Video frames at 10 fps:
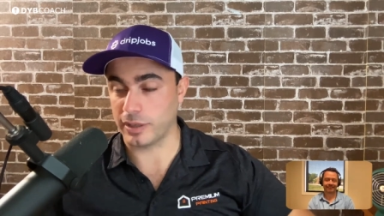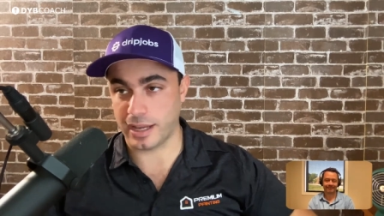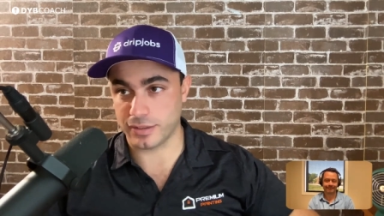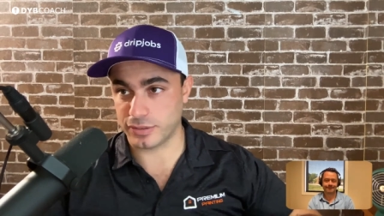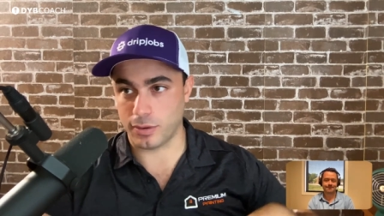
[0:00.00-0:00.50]

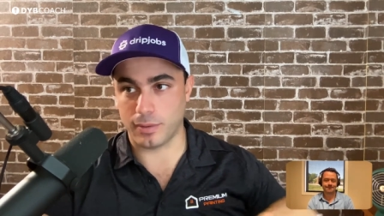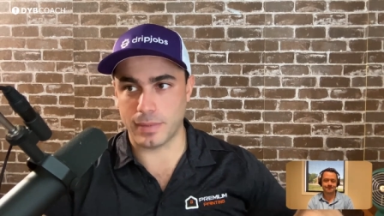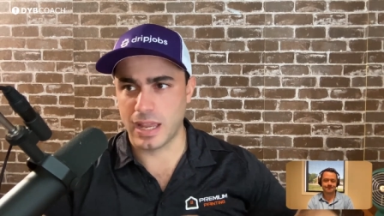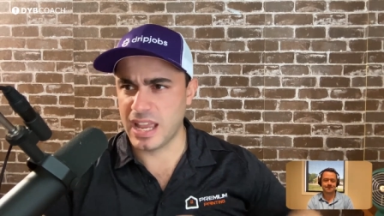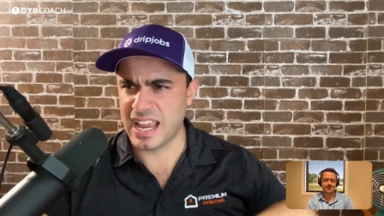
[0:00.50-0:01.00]
Okay, so
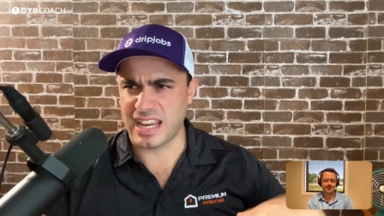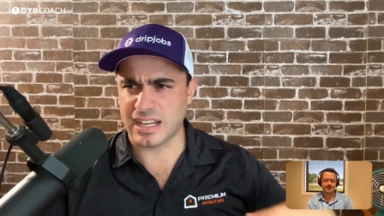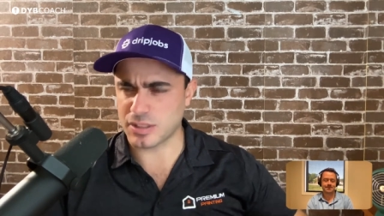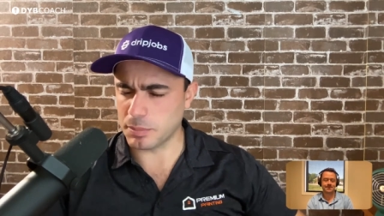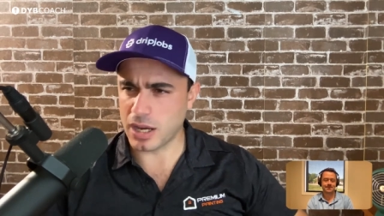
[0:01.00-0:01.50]
I'm
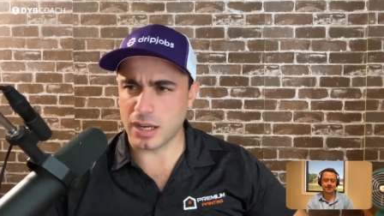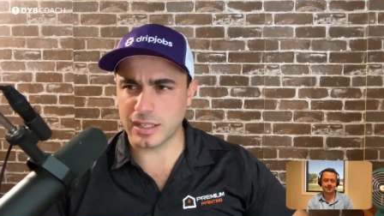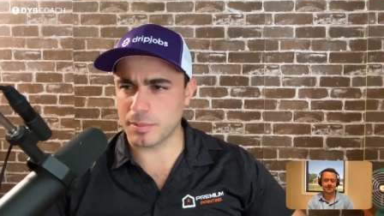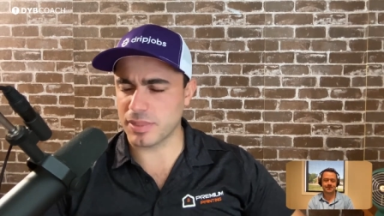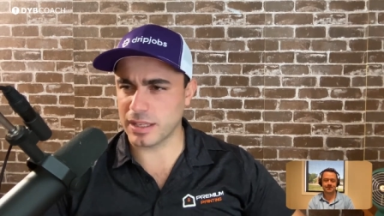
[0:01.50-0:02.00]
and as I'm
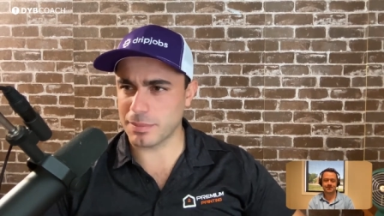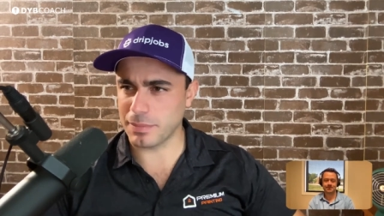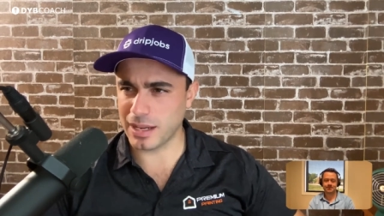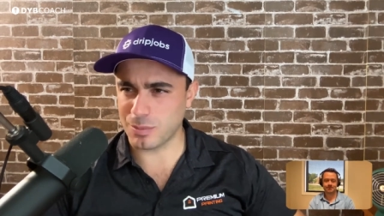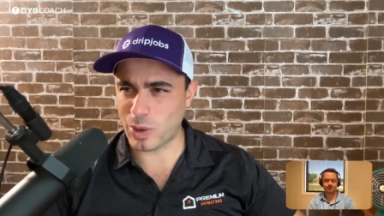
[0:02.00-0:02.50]
cutting, I'm thinking,
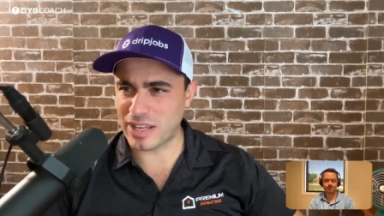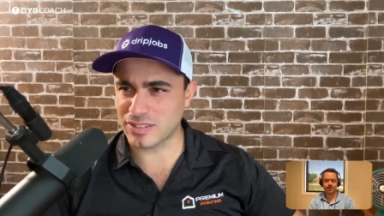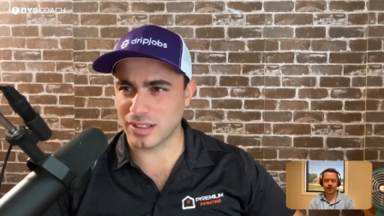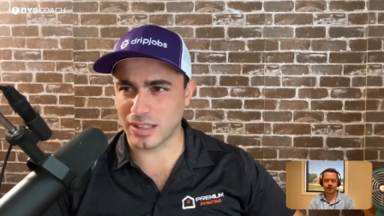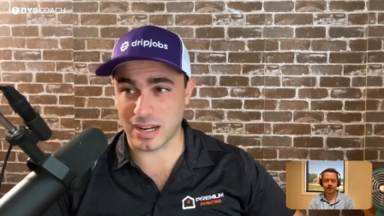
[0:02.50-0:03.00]
man, I'm
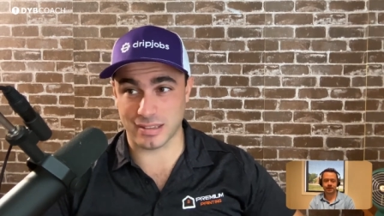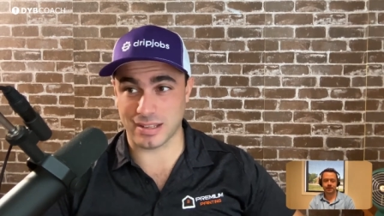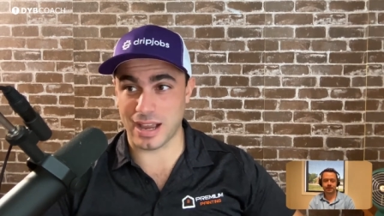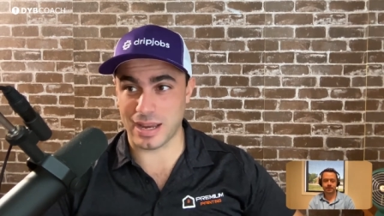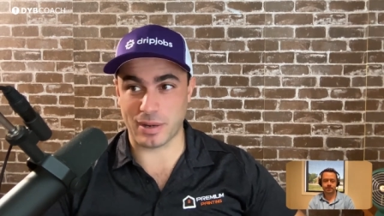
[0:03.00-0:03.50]
wasting a lot of
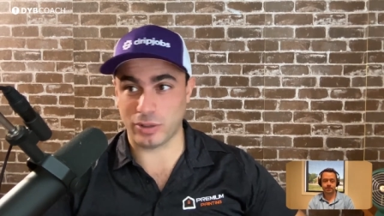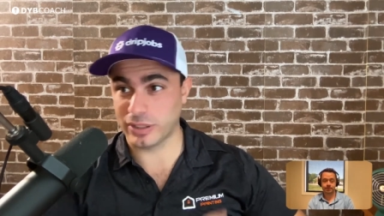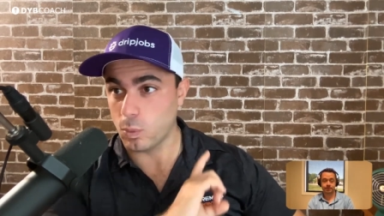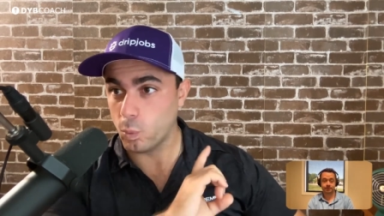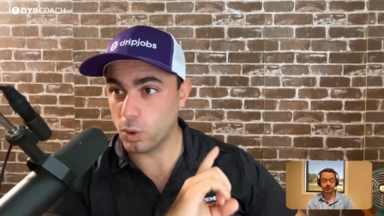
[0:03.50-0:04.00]
time. I
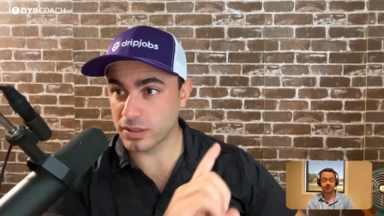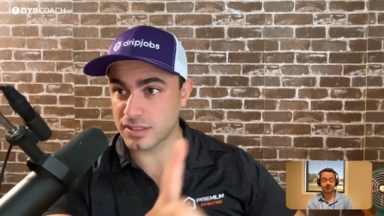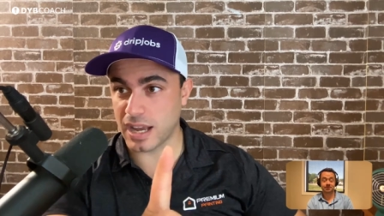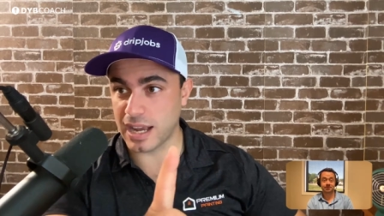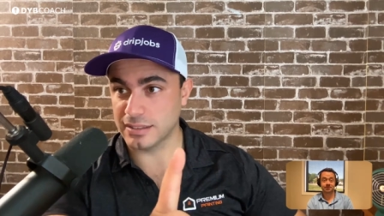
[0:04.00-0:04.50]
only got one
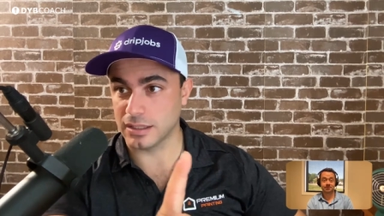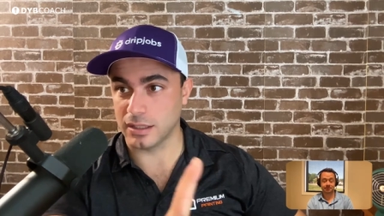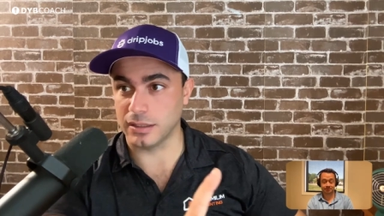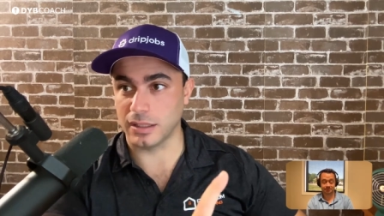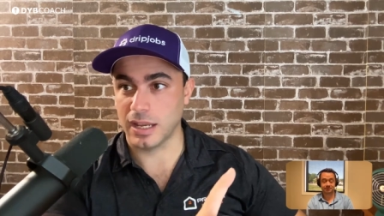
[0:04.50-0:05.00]
side
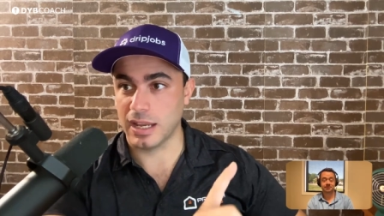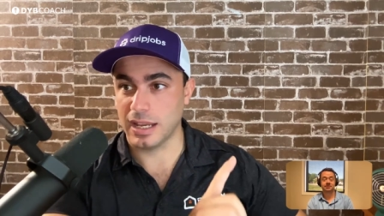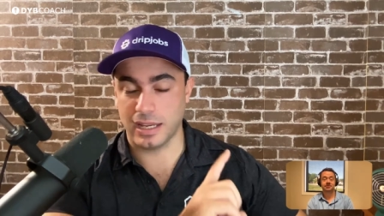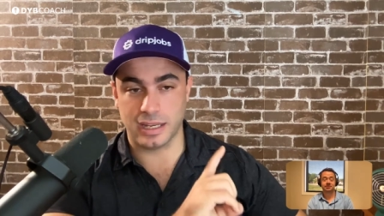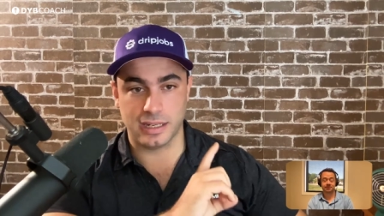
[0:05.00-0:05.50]
done
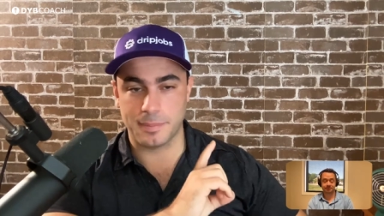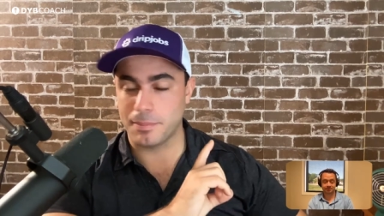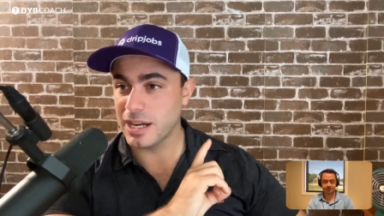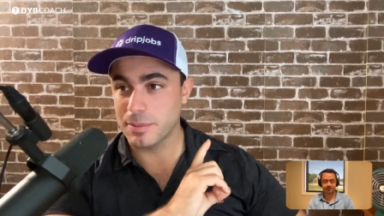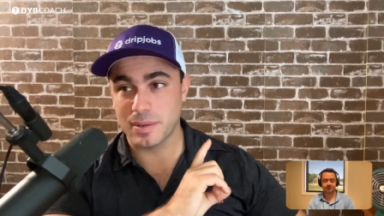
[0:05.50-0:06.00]
and it
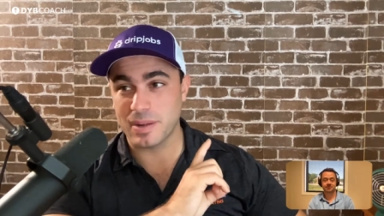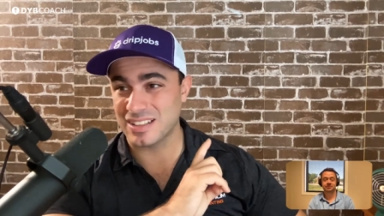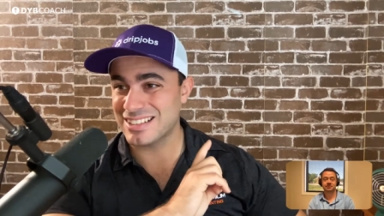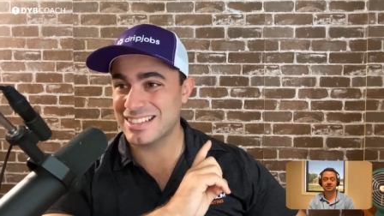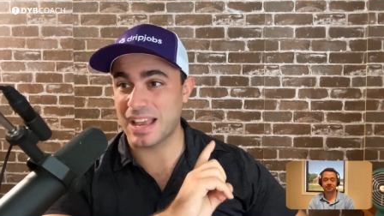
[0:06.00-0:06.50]
might have been
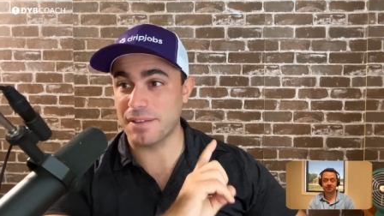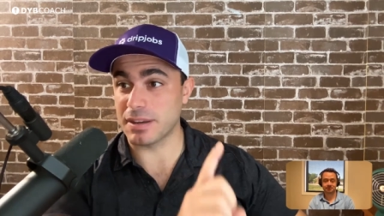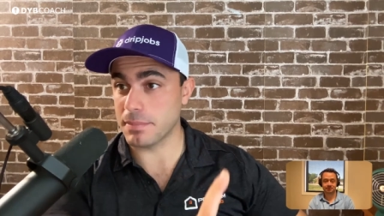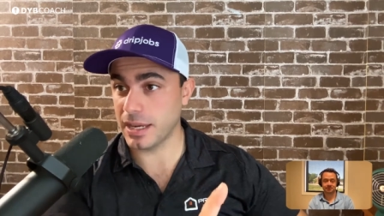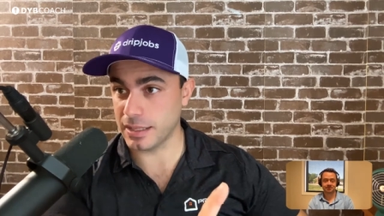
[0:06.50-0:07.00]
about
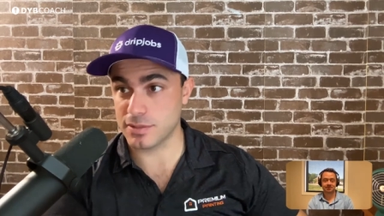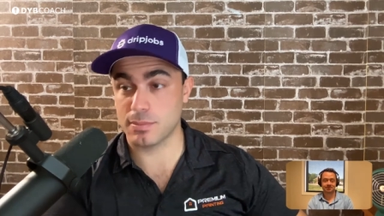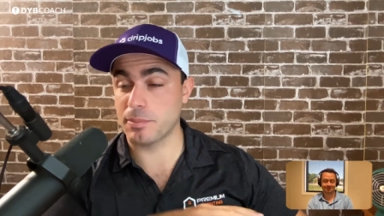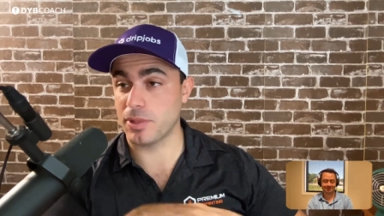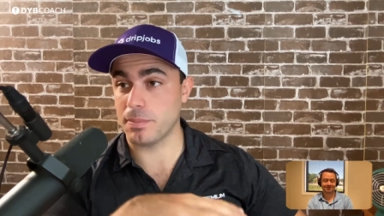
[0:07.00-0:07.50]
seven minutes.
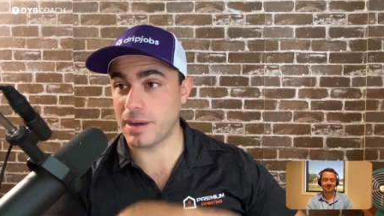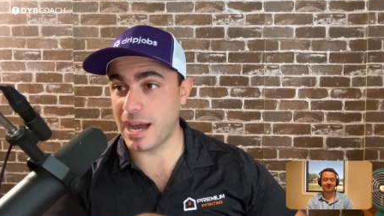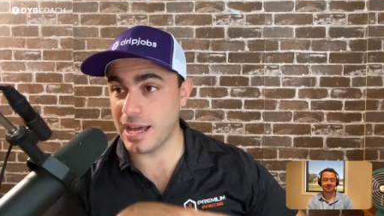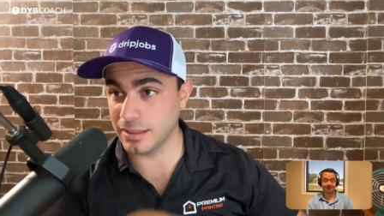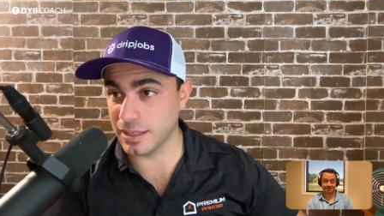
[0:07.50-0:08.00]
Remember, the
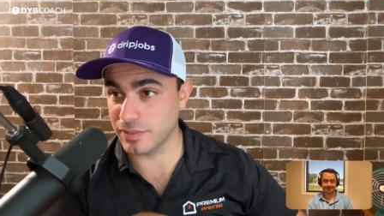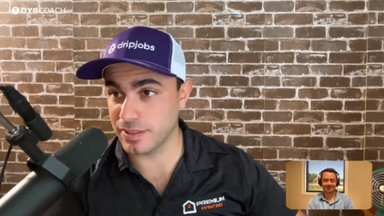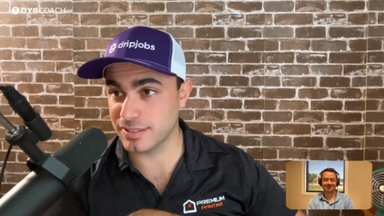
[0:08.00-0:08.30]
pot life of this